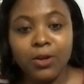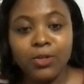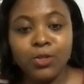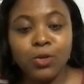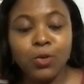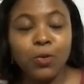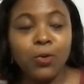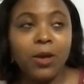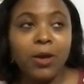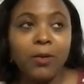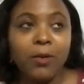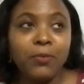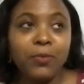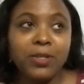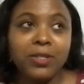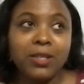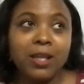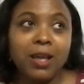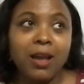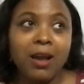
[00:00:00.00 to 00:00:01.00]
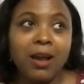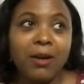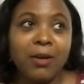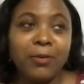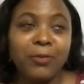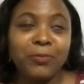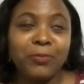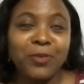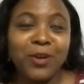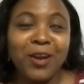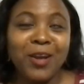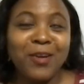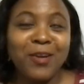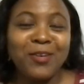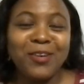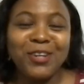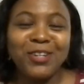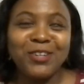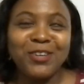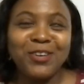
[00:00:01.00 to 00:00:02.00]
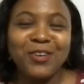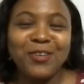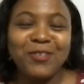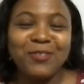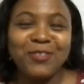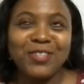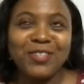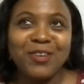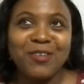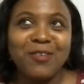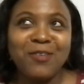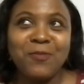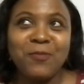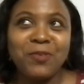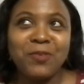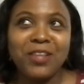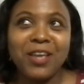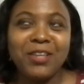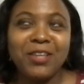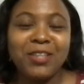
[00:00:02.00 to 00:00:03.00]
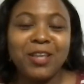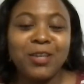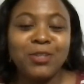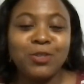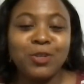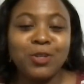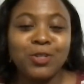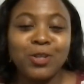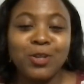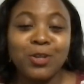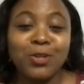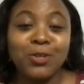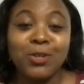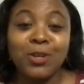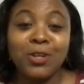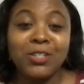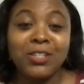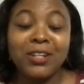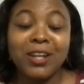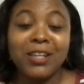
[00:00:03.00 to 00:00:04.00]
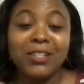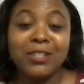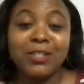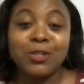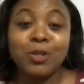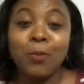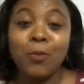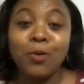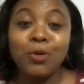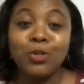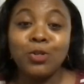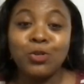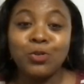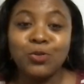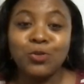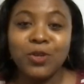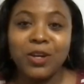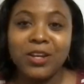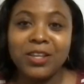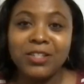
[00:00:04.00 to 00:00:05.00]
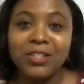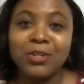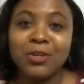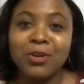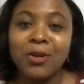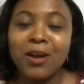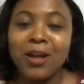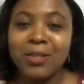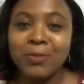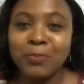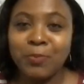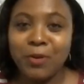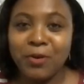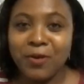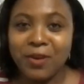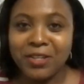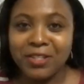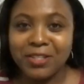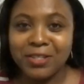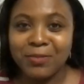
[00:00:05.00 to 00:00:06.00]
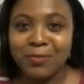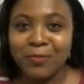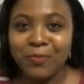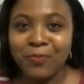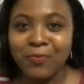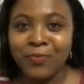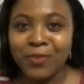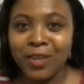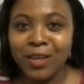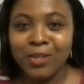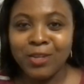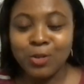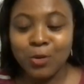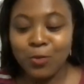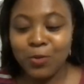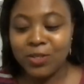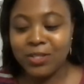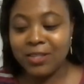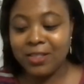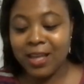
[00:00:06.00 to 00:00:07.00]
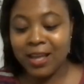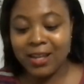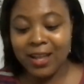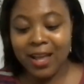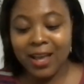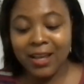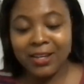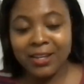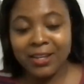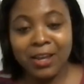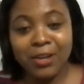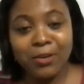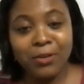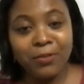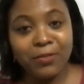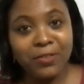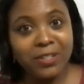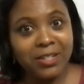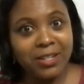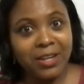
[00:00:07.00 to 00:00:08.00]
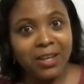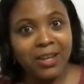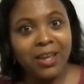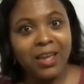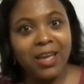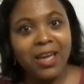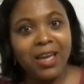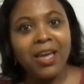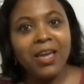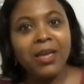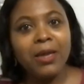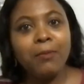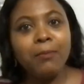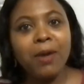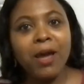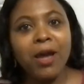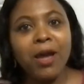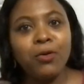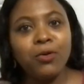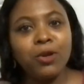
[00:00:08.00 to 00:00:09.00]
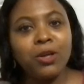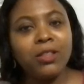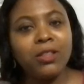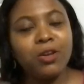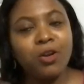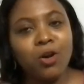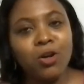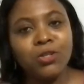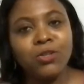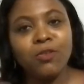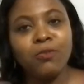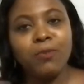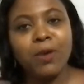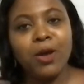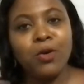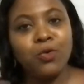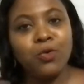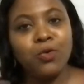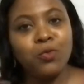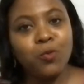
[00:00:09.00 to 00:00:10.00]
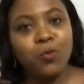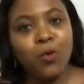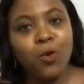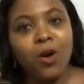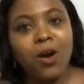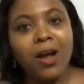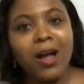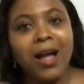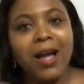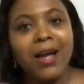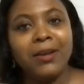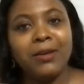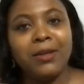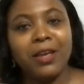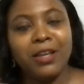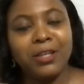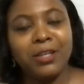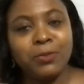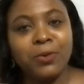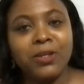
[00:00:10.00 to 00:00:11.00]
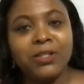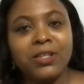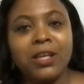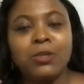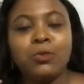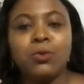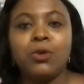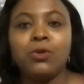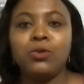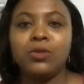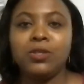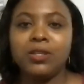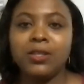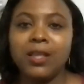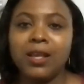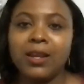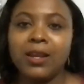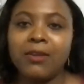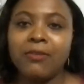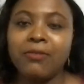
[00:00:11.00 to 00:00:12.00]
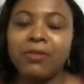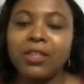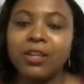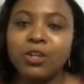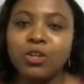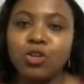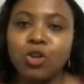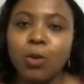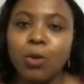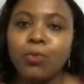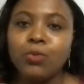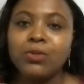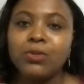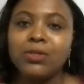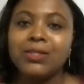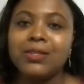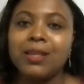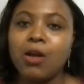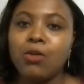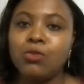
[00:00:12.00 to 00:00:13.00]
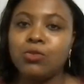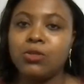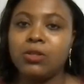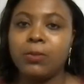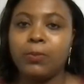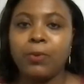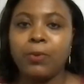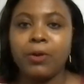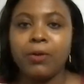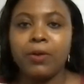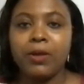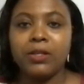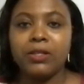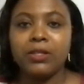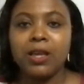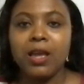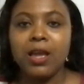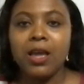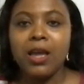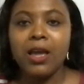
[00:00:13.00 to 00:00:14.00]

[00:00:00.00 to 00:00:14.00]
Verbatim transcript: so uh, mr lakulation will say oh there, there's no such thing as stubborn children it's ignorant parents so we see that at the end of the day in my own in the course of my own work and experience as well you see that everything doubles down to the parents